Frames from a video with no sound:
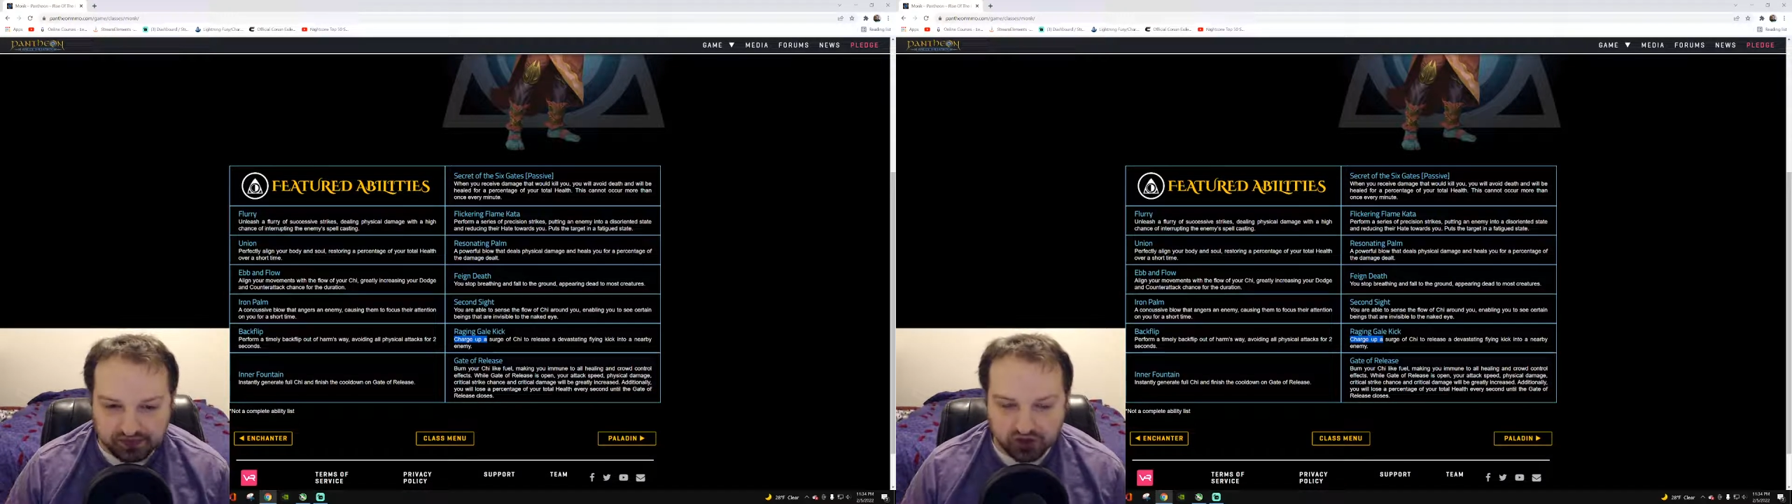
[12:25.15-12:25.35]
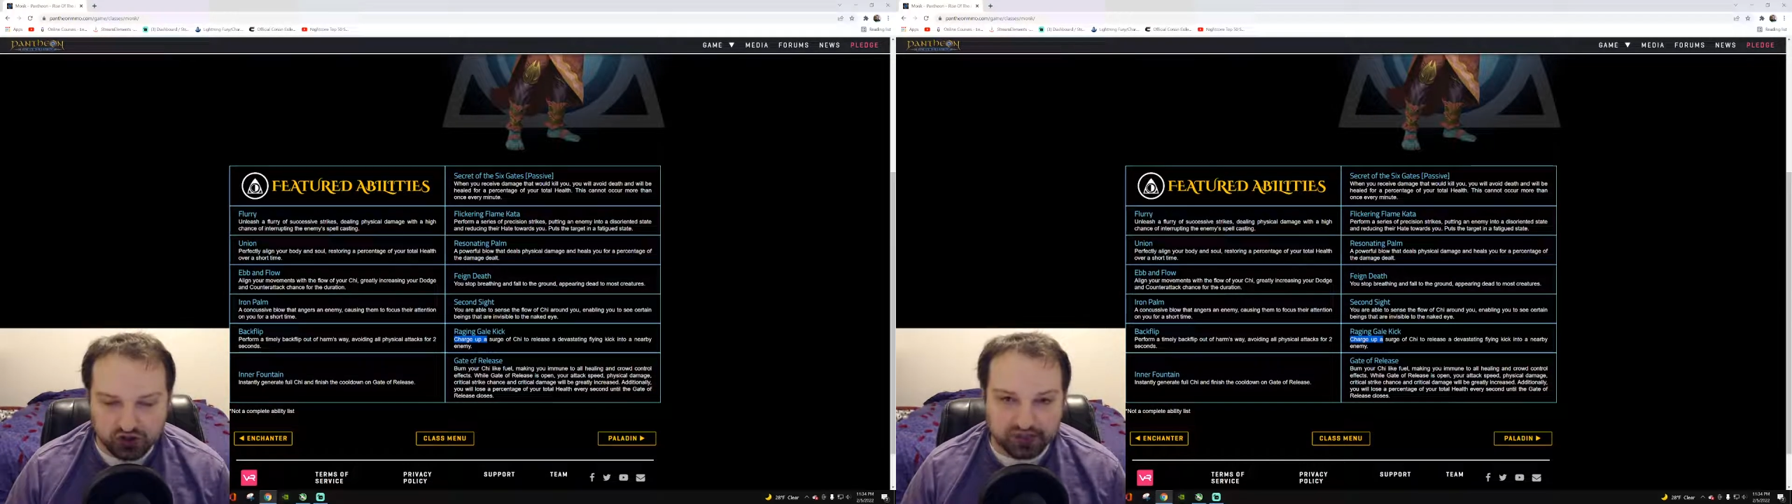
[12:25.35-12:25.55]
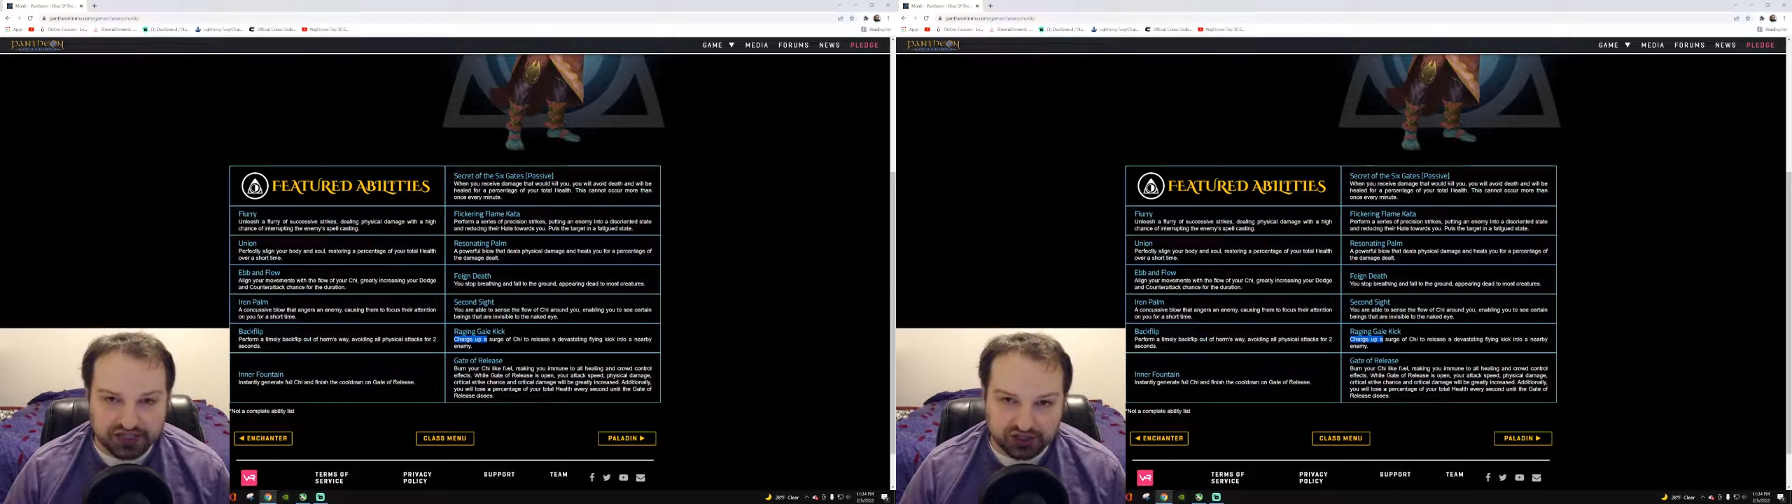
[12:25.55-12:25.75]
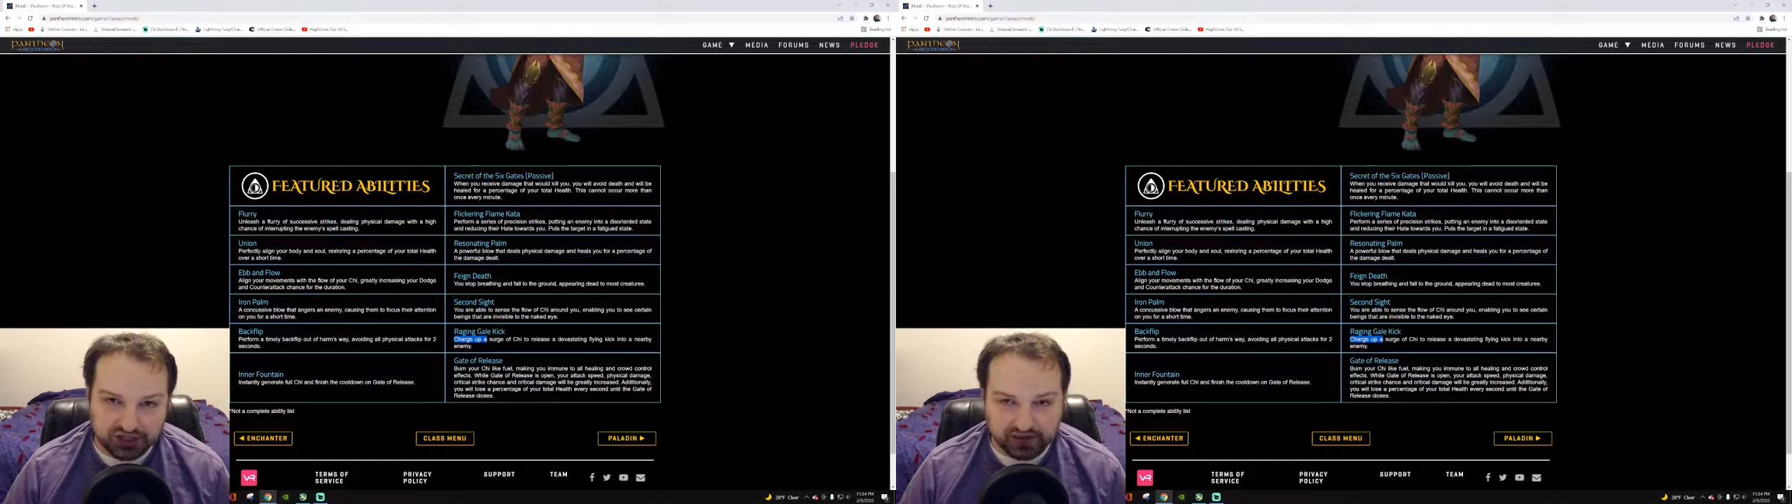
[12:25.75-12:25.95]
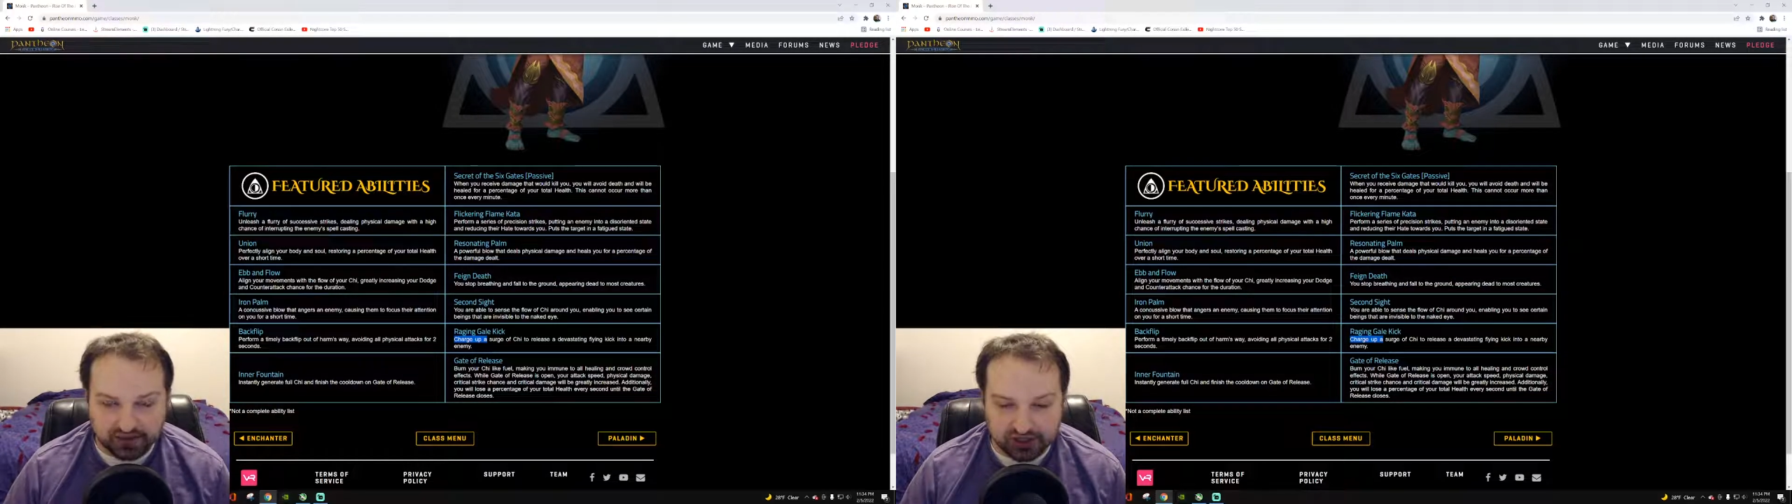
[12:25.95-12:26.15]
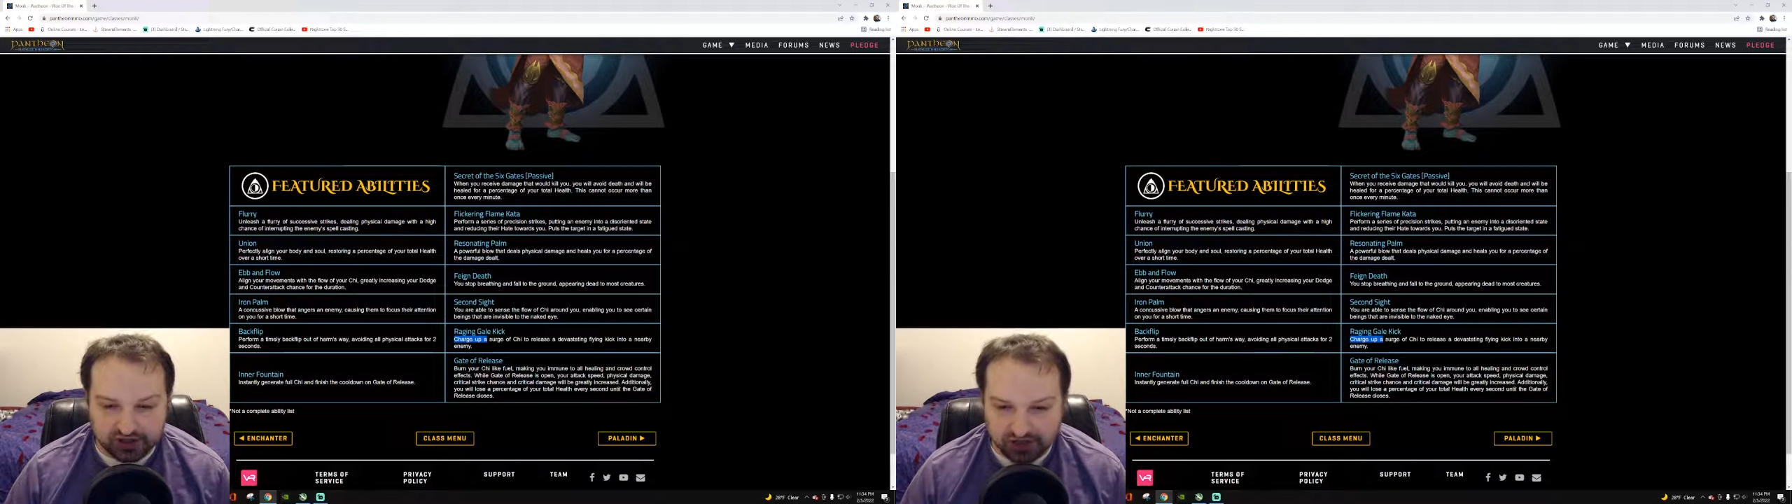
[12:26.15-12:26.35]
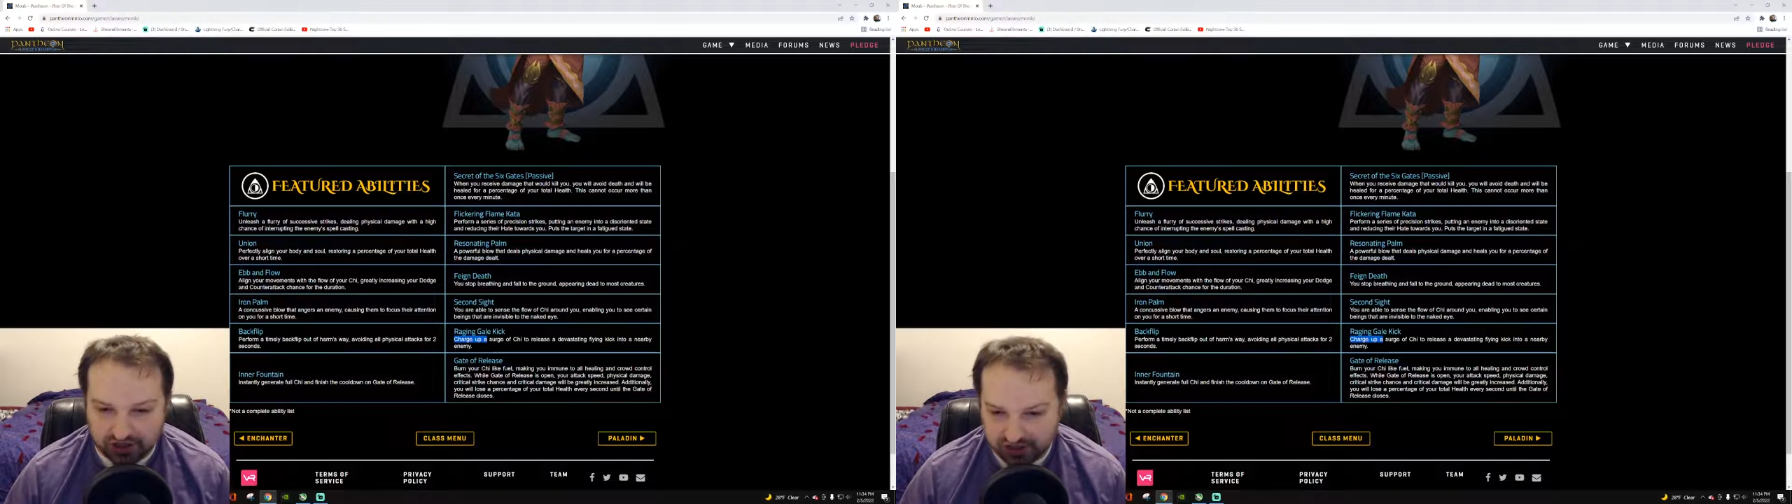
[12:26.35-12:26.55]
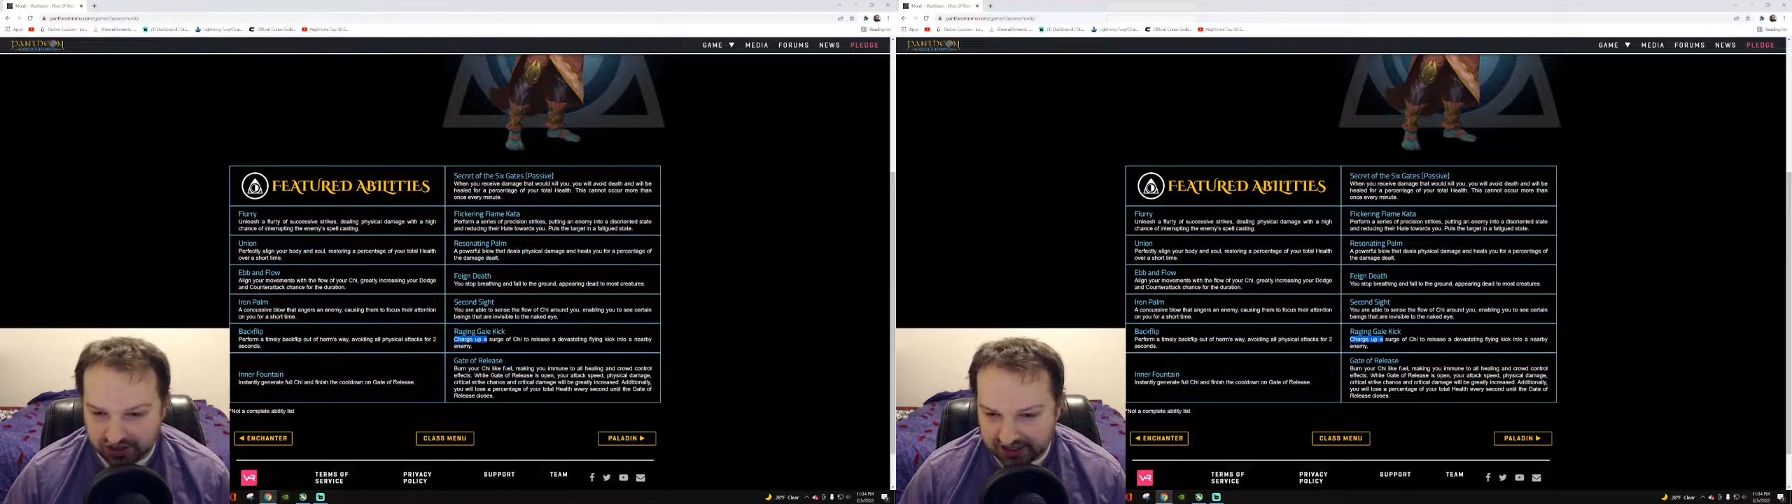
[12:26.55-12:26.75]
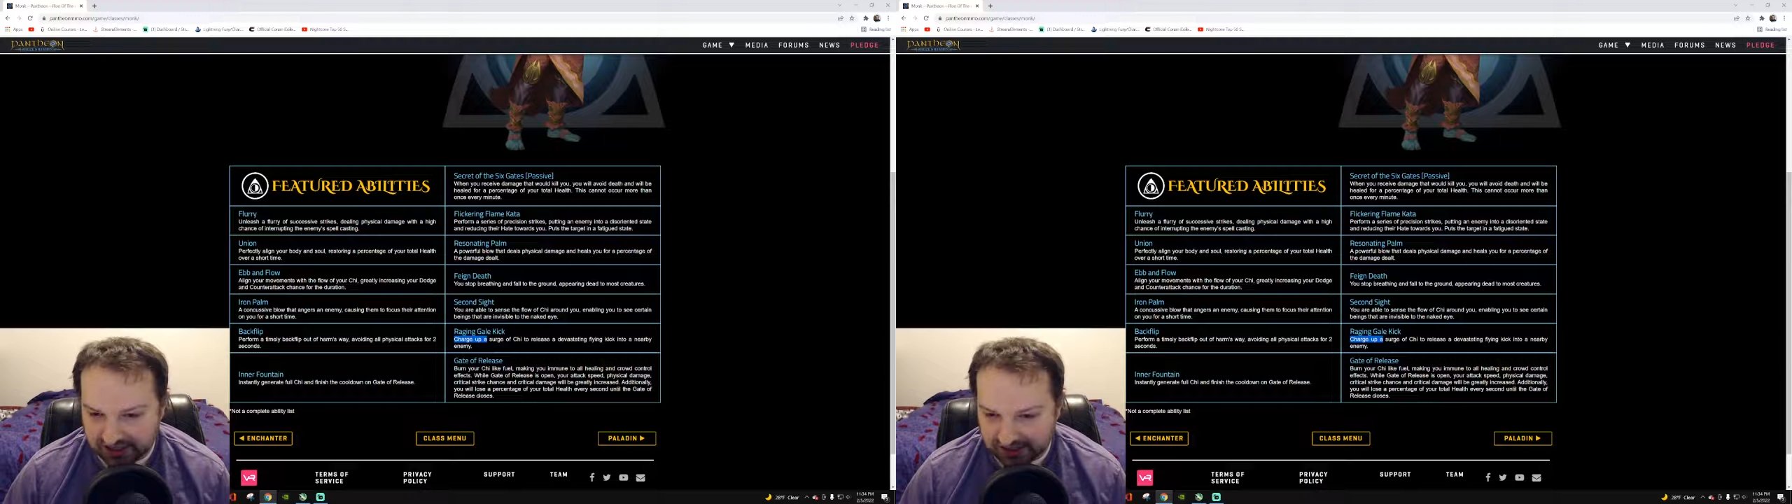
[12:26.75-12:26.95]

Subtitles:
or based on how much you've charged it.